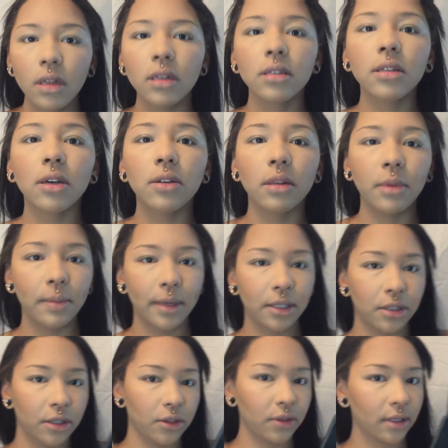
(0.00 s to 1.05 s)
So let me make
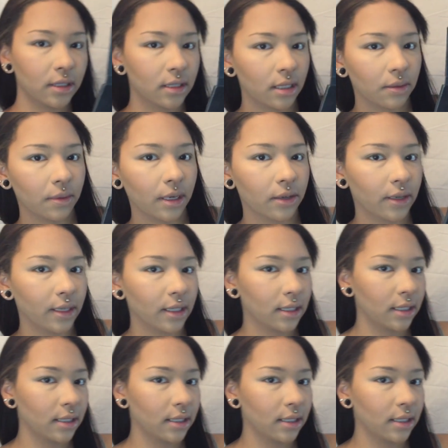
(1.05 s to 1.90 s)
sure you can see when I go